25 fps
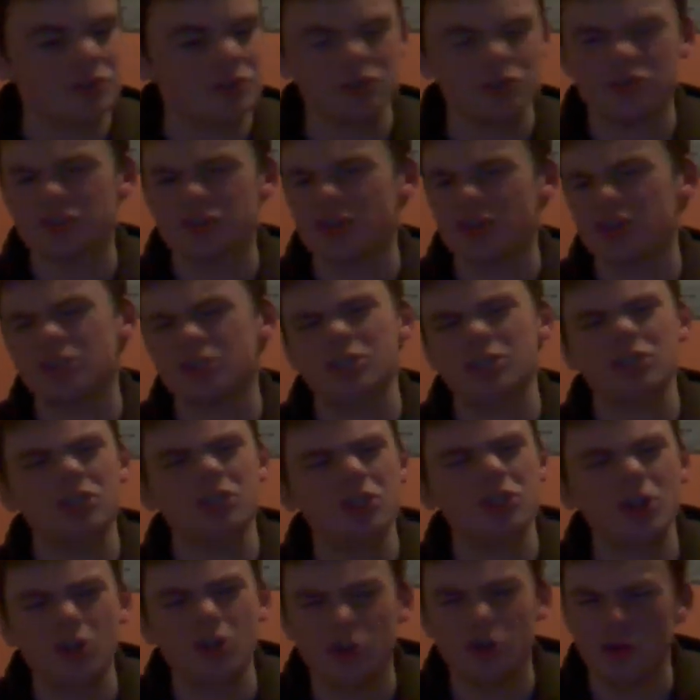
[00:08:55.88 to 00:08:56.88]
just a
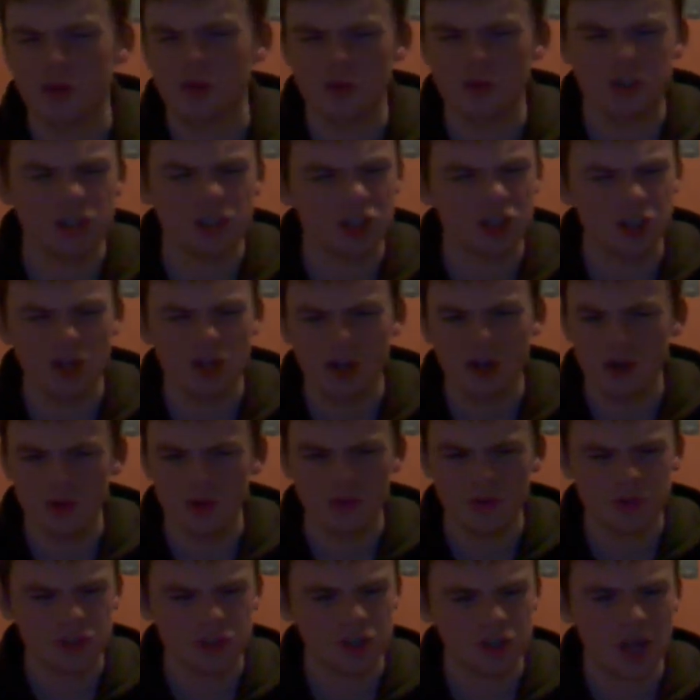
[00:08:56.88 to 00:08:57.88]

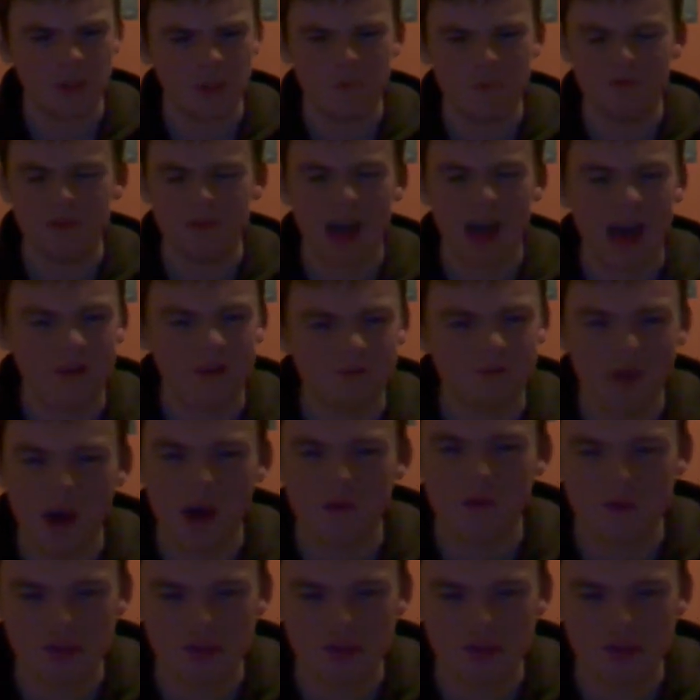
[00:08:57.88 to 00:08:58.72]
huge fanfare for